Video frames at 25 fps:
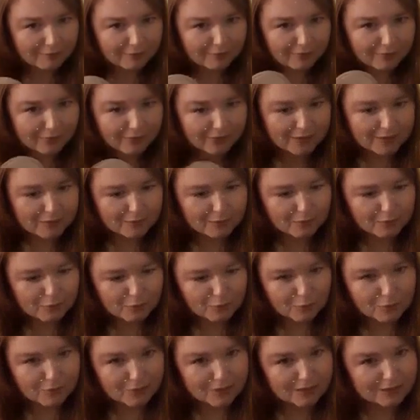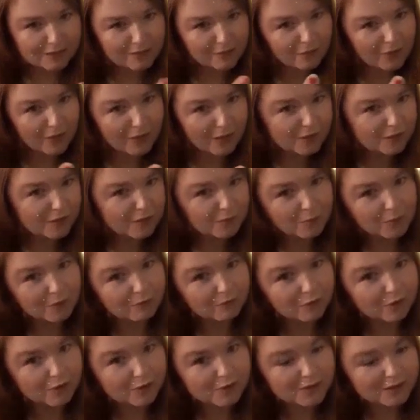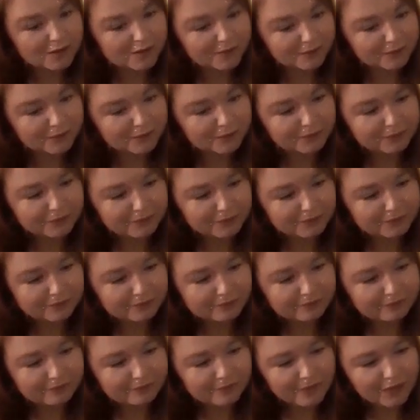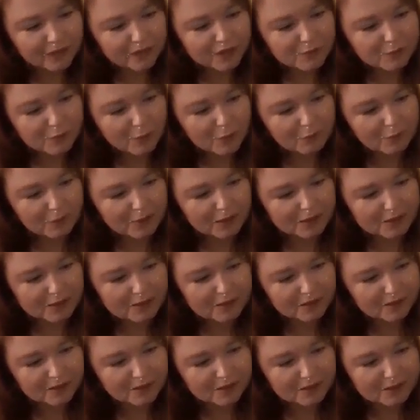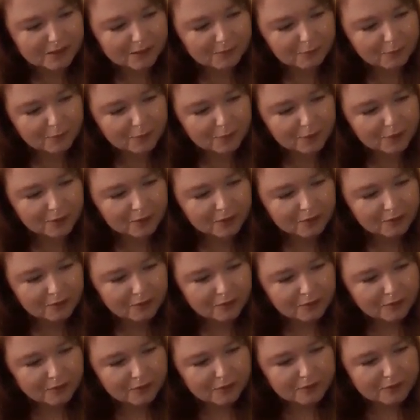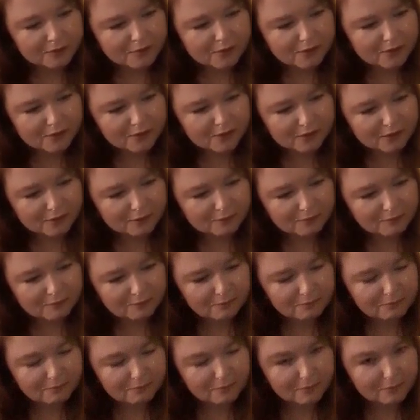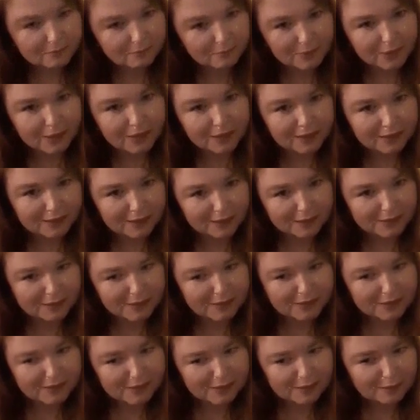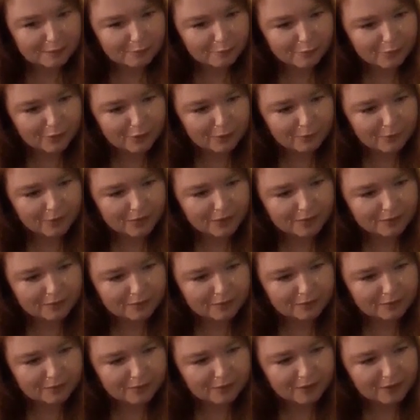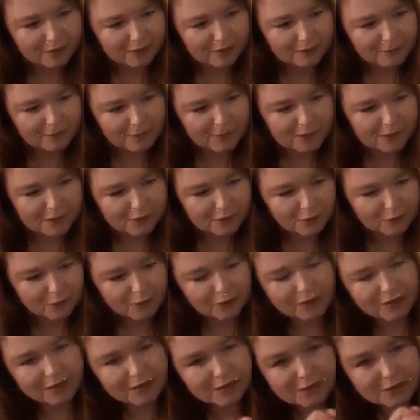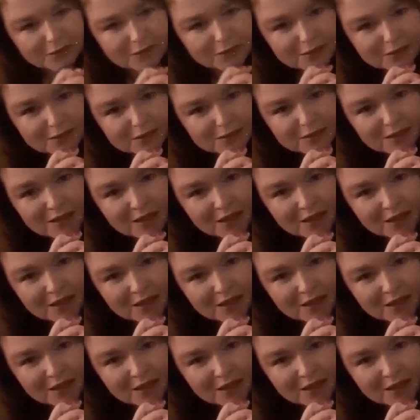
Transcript: this, which it did have a handle but I've lost it. You just pop it into the stamp to make it like stamp really well into your cookies. So there's